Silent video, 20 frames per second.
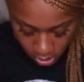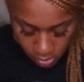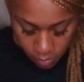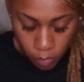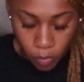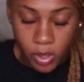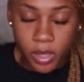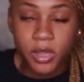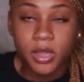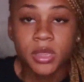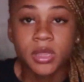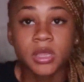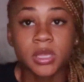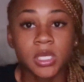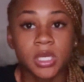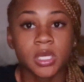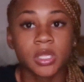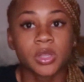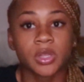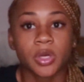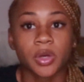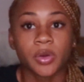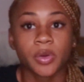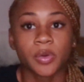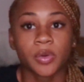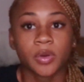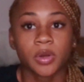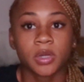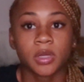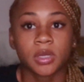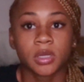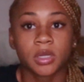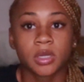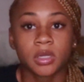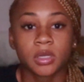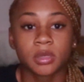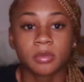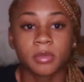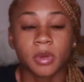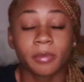One thing though,
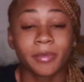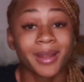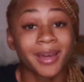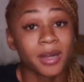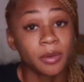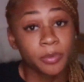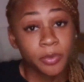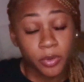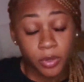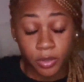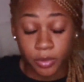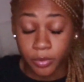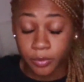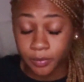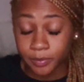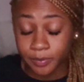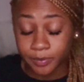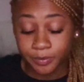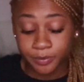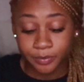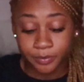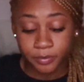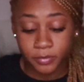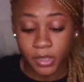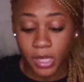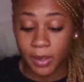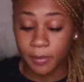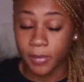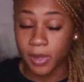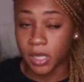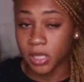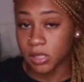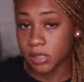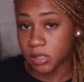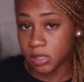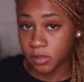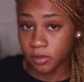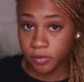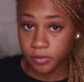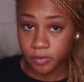I'm not a pro. I'm making
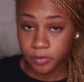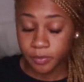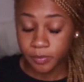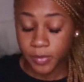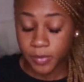stuff,